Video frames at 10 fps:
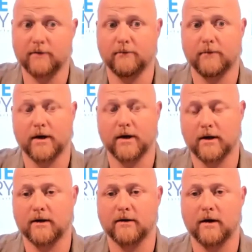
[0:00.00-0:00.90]
them
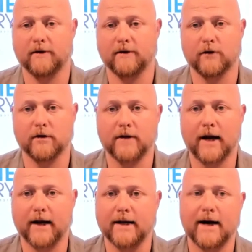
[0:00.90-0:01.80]
for a
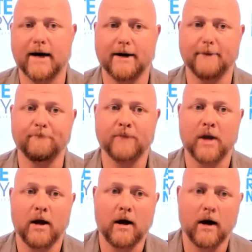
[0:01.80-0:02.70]
second time,
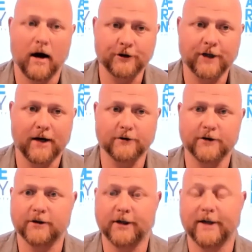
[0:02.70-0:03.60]
I'll challenge
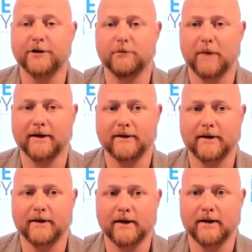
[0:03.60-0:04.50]
you to change your
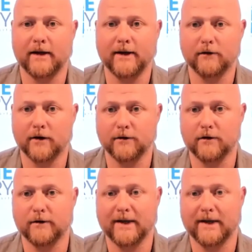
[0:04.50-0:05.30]
mindset that they don't owe you